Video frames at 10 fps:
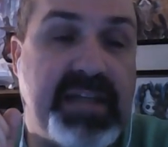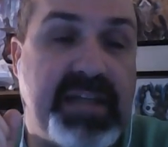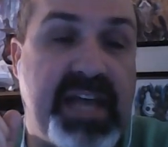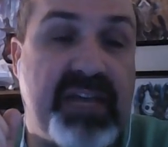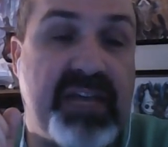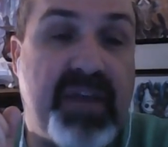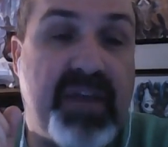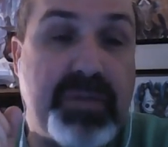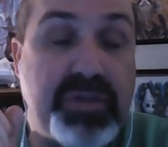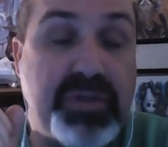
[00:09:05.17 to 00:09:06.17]
attack of
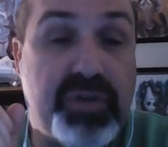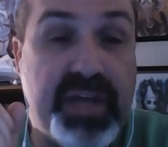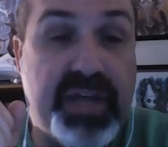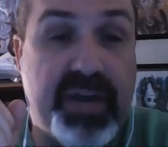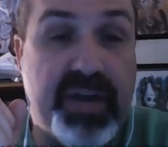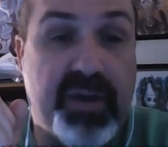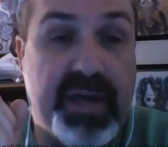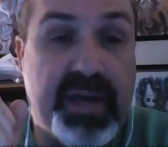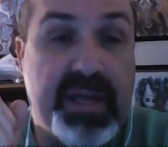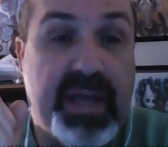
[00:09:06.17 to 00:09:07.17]
opportunity area
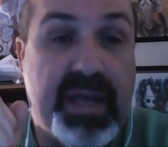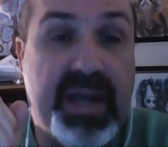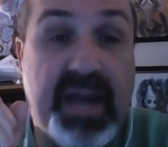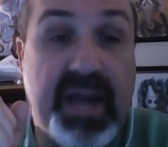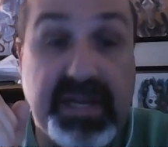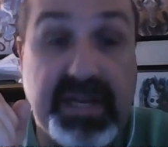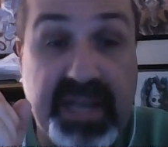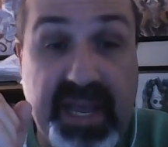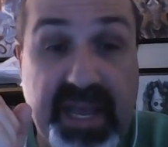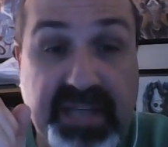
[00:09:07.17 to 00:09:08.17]
and not get
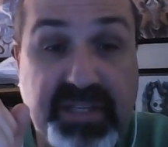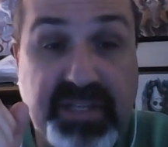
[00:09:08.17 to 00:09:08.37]
hit.